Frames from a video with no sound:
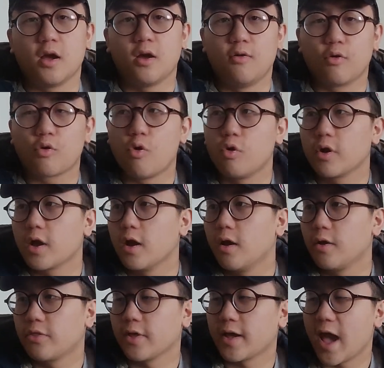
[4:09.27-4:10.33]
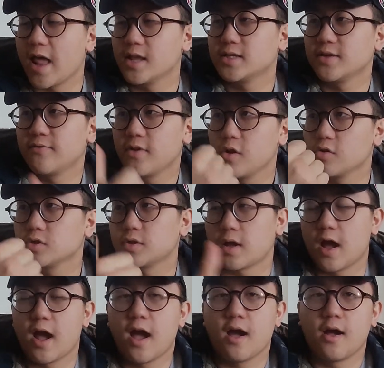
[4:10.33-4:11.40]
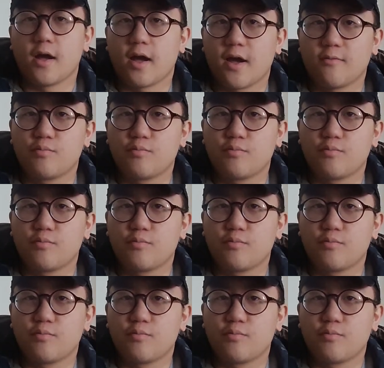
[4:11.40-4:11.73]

Editing videos that are